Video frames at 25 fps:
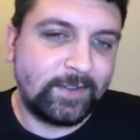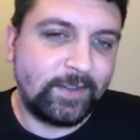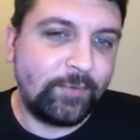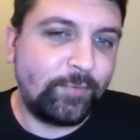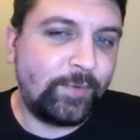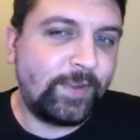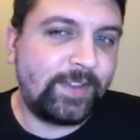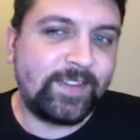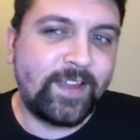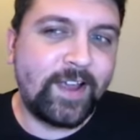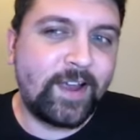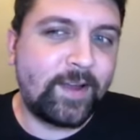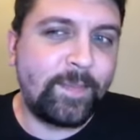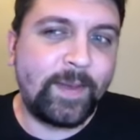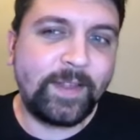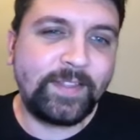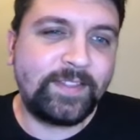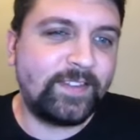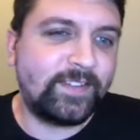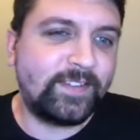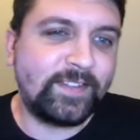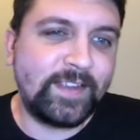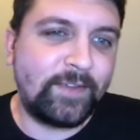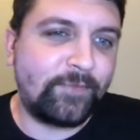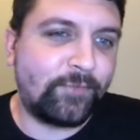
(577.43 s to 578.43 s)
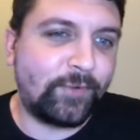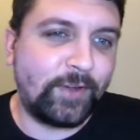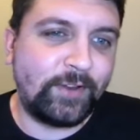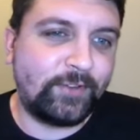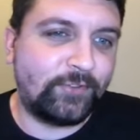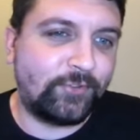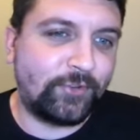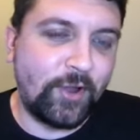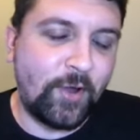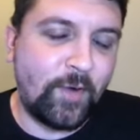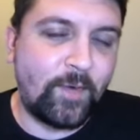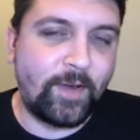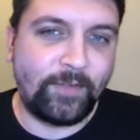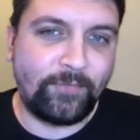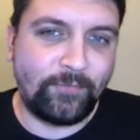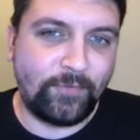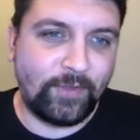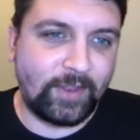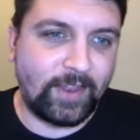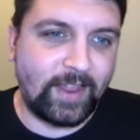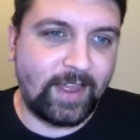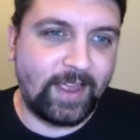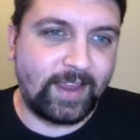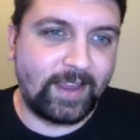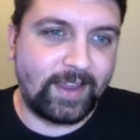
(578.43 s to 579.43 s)
We talk about this every show, I
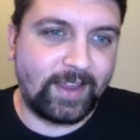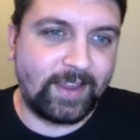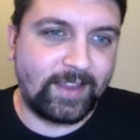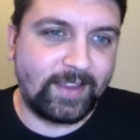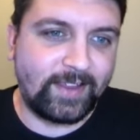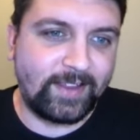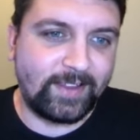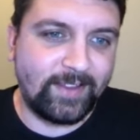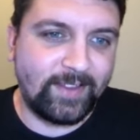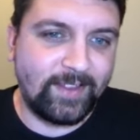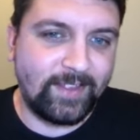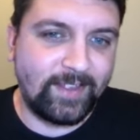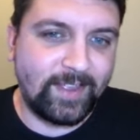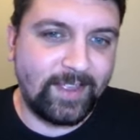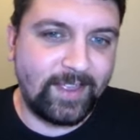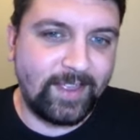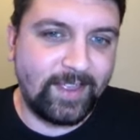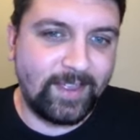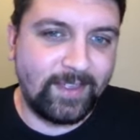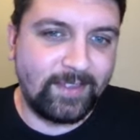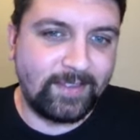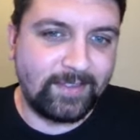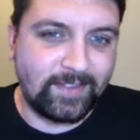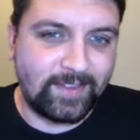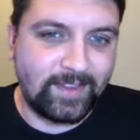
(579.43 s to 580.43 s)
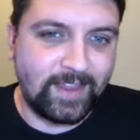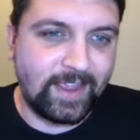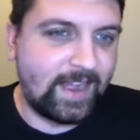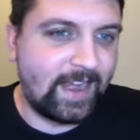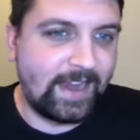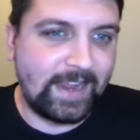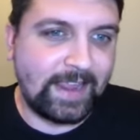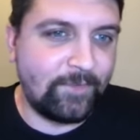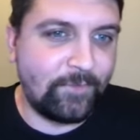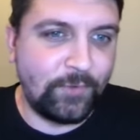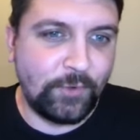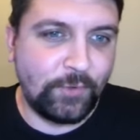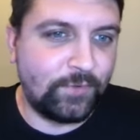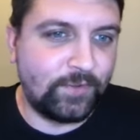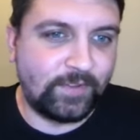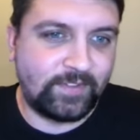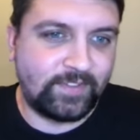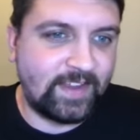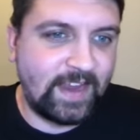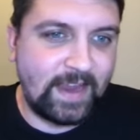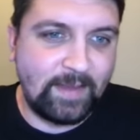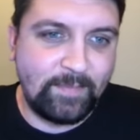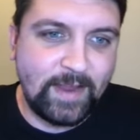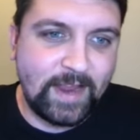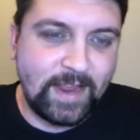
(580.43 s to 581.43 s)
feel like. And I give you the
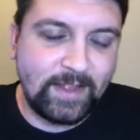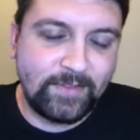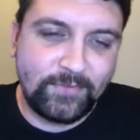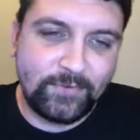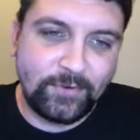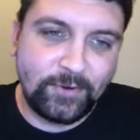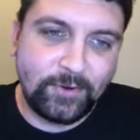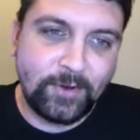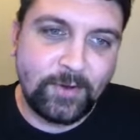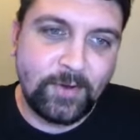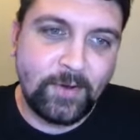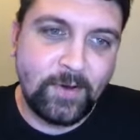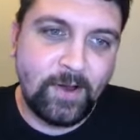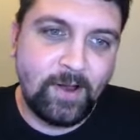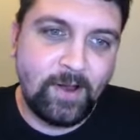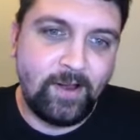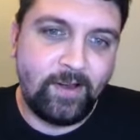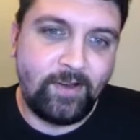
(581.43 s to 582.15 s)
same answer.